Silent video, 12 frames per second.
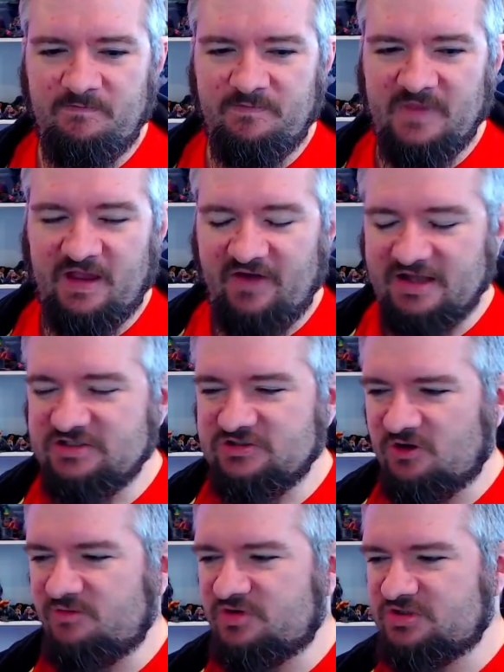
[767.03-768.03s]
I've had
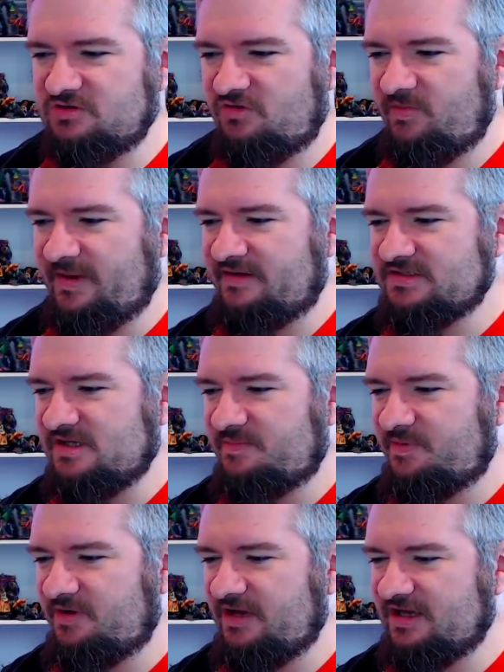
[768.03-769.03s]
so much stuff about it,
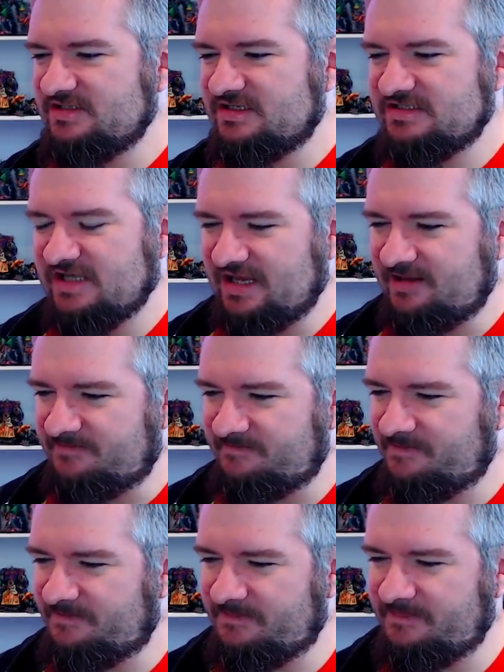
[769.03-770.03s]
but as I say,
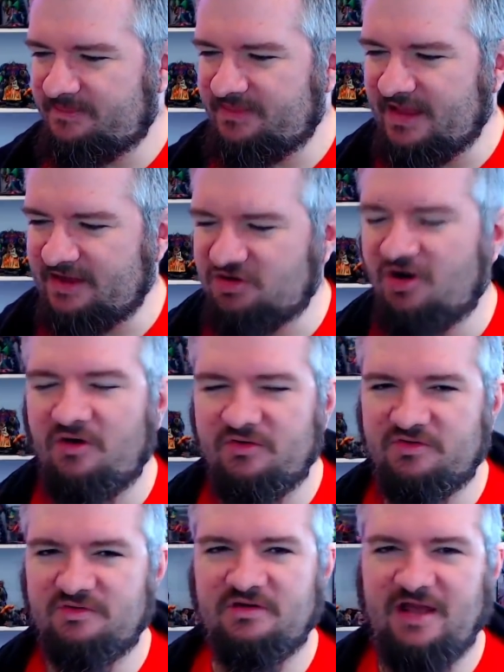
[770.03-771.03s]
I
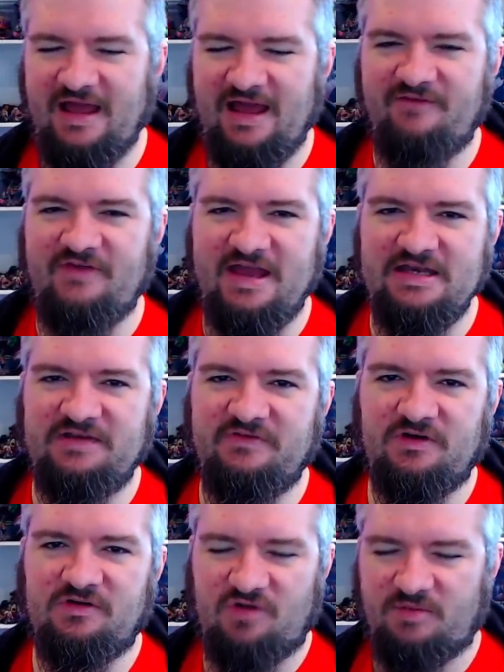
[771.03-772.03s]
can't have any of
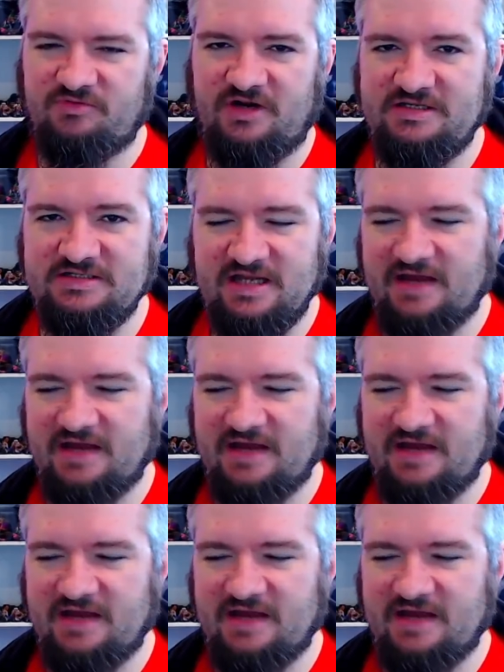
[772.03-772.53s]
it corroborated.